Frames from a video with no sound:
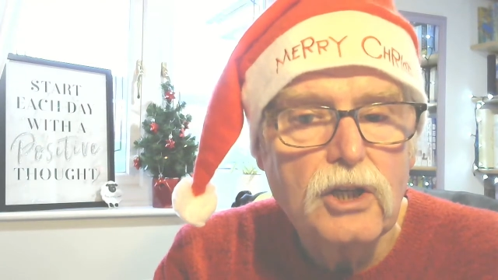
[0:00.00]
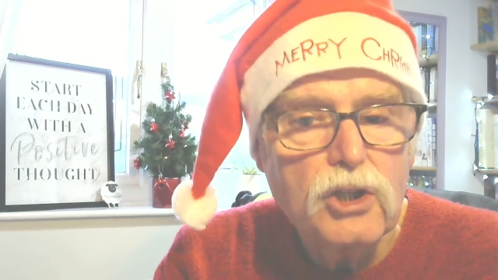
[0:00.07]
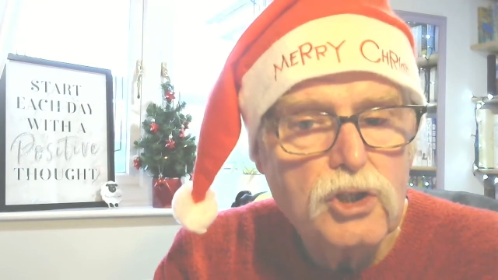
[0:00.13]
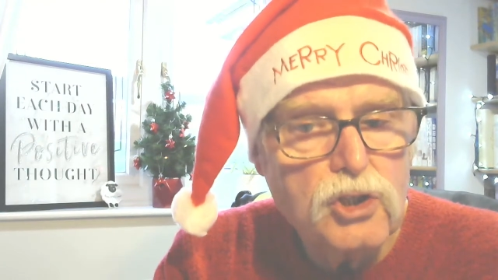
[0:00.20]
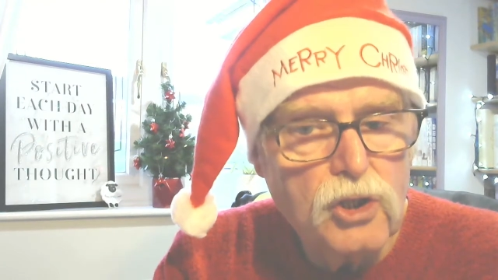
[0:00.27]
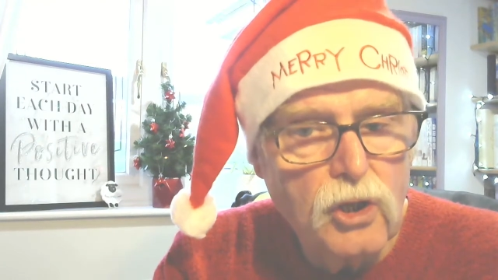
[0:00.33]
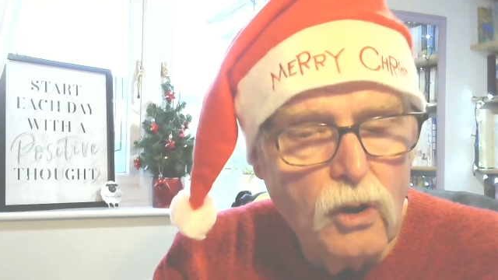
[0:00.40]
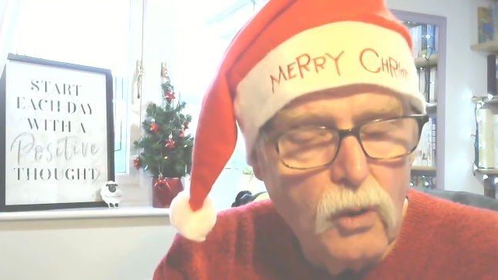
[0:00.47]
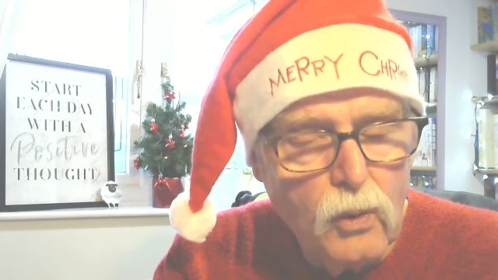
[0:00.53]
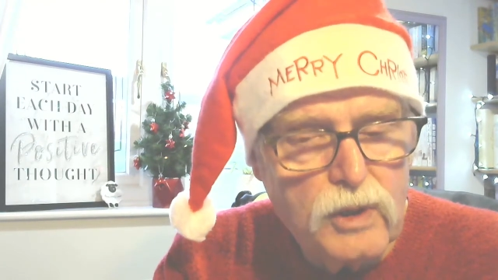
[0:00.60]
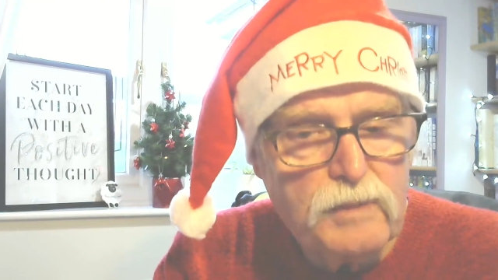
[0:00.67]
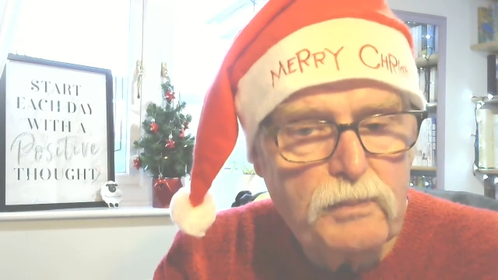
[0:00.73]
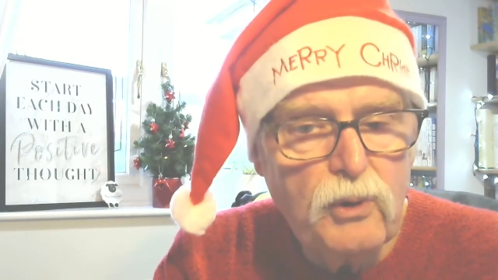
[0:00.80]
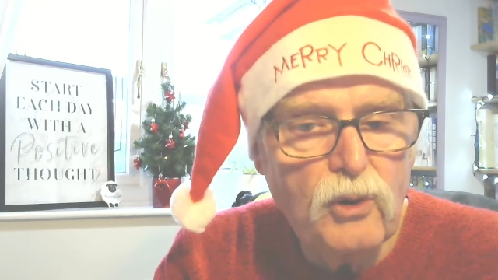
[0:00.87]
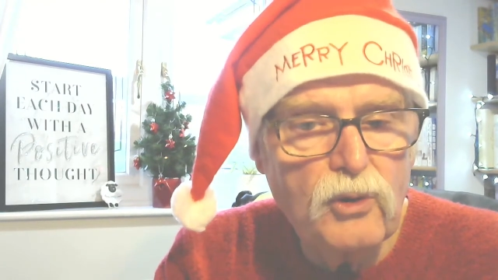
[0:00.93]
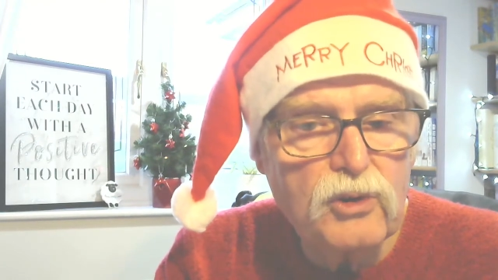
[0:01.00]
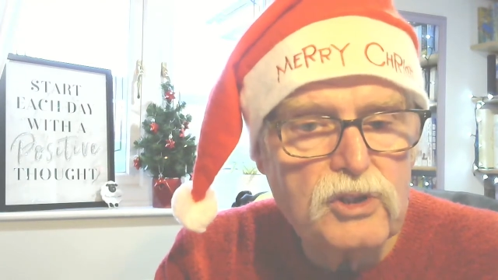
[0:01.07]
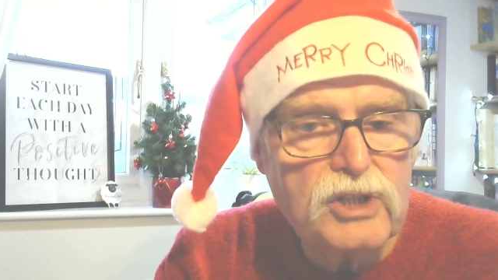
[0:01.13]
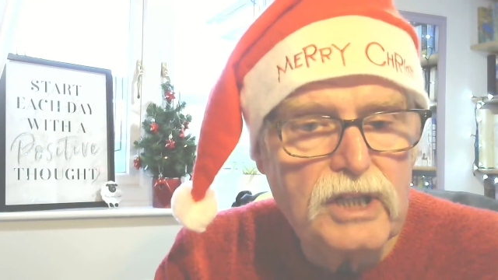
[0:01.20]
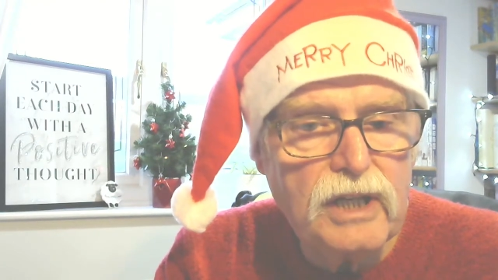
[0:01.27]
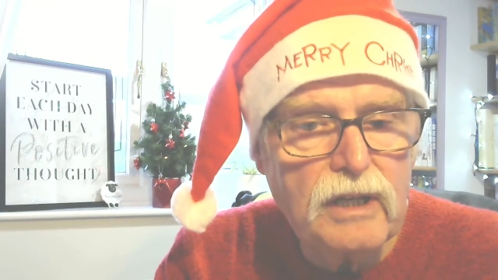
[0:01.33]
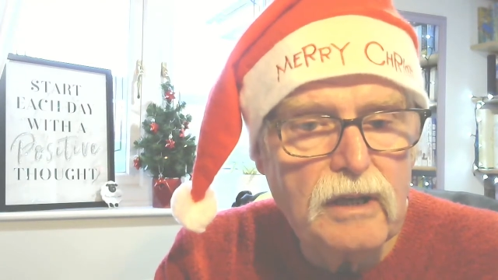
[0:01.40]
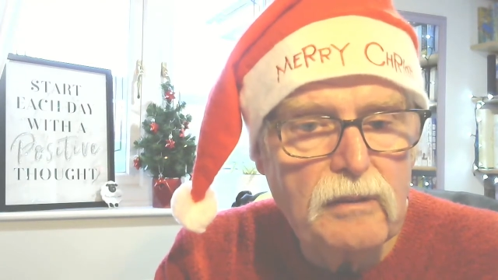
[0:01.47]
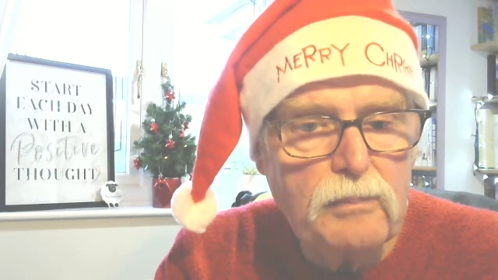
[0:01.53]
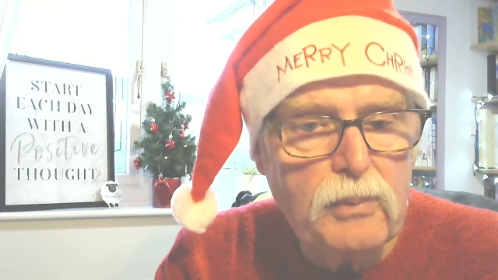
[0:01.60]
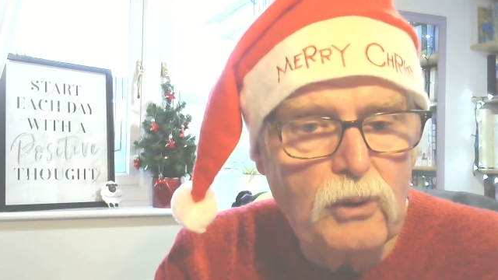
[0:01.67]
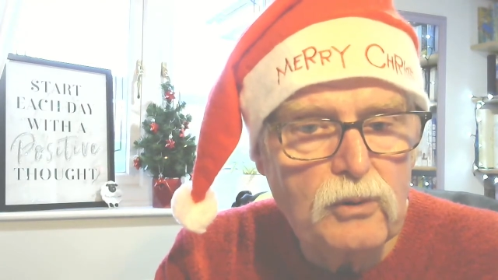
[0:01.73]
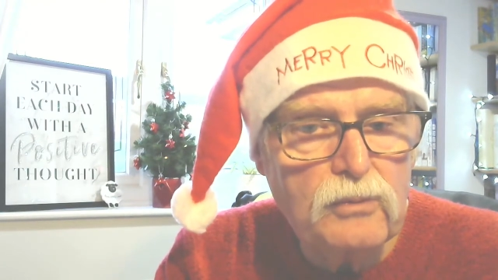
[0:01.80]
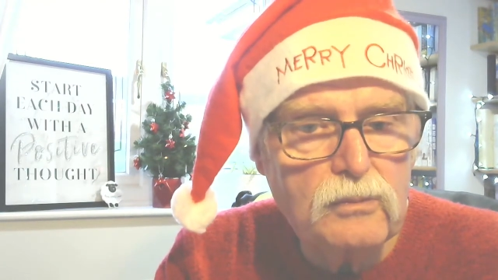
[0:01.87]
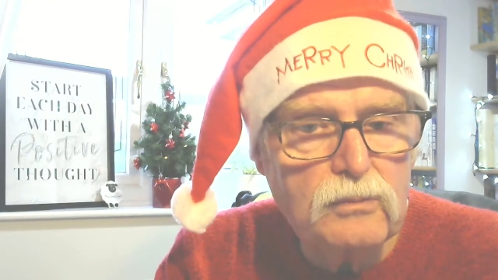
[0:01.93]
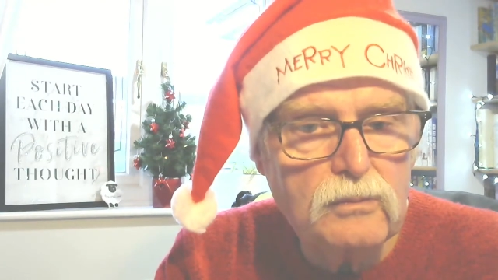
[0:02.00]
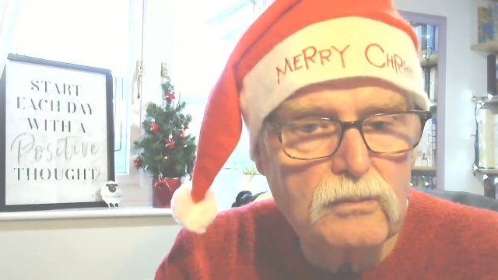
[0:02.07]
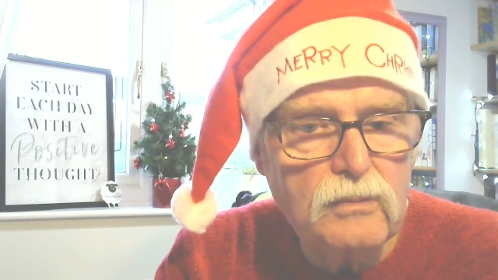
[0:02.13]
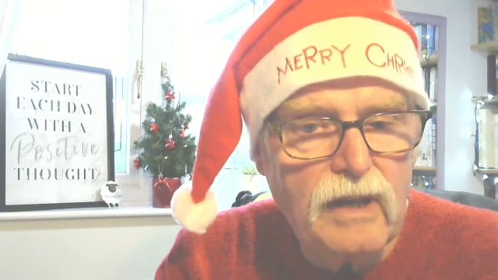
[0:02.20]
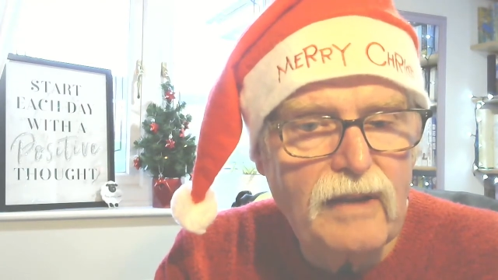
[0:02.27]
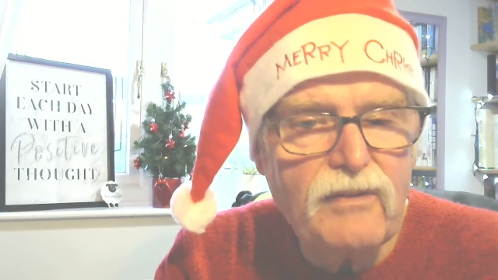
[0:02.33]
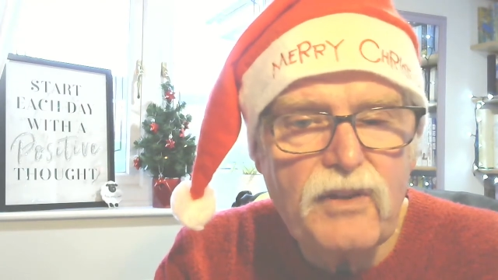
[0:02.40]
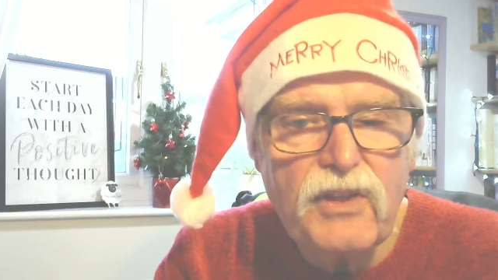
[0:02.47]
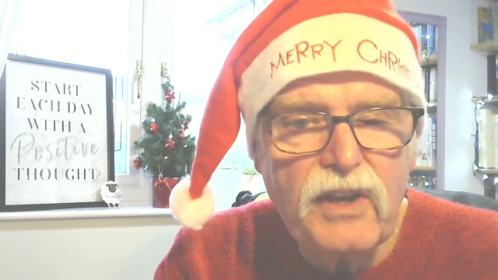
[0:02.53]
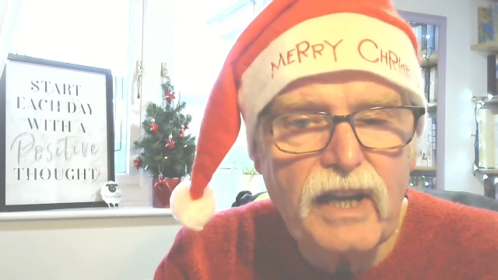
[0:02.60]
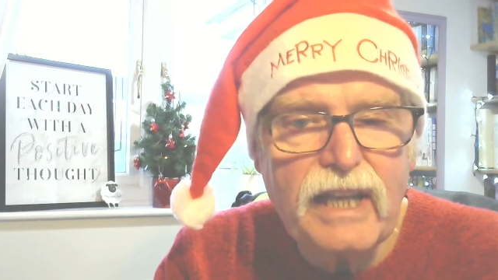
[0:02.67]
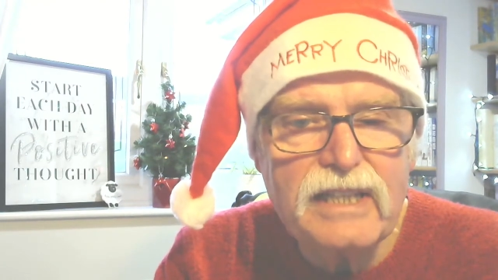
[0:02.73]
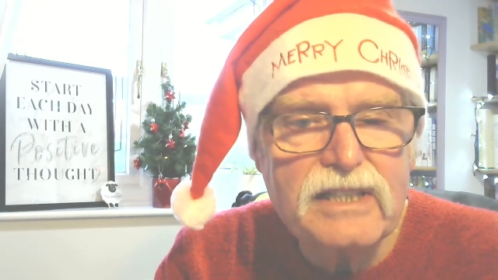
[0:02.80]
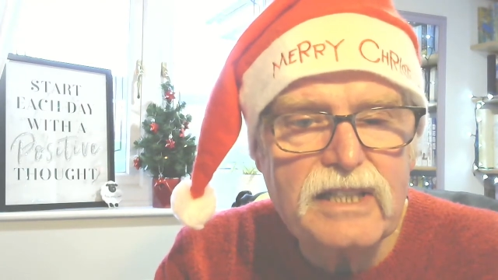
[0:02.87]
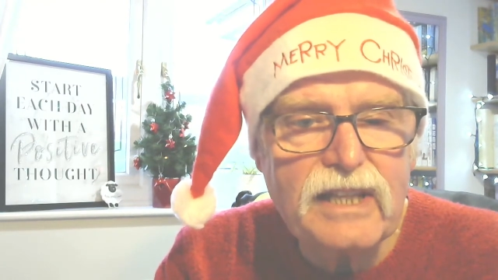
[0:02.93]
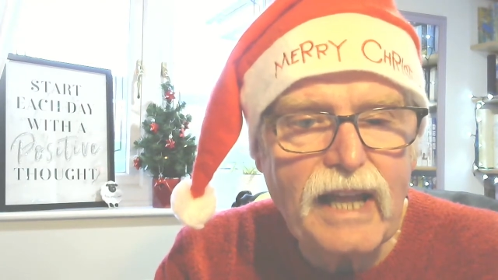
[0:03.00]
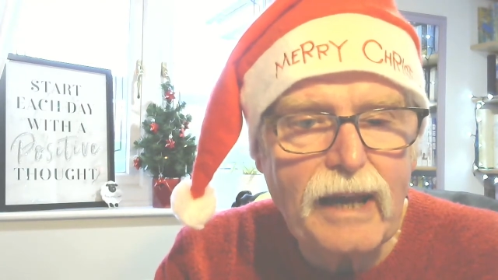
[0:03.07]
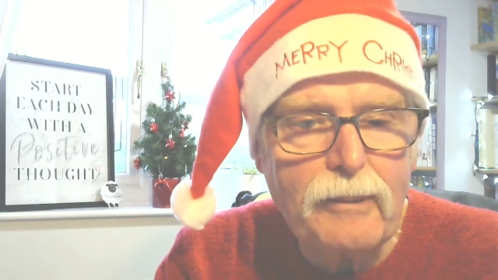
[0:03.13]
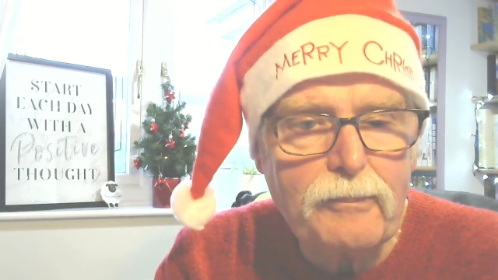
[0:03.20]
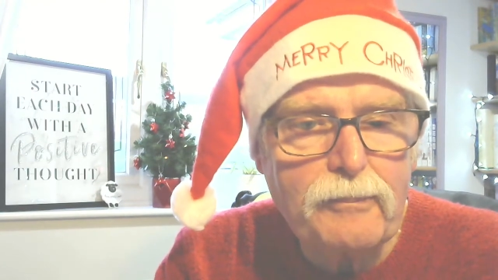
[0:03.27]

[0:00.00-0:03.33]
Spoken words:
So always put everything into that.